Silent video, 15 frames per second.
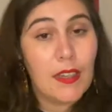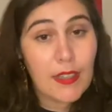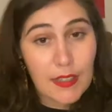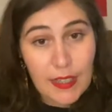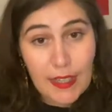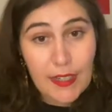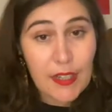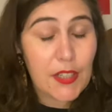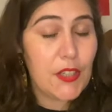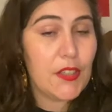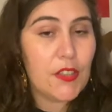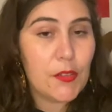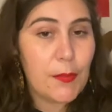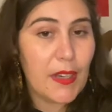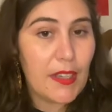Can I
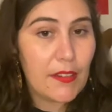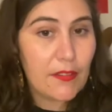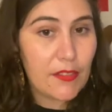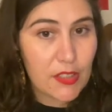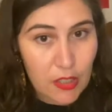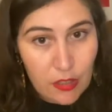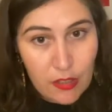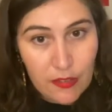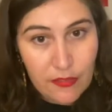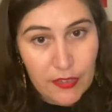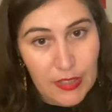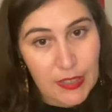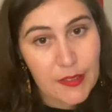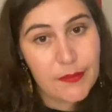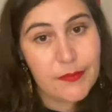use my
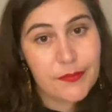photography?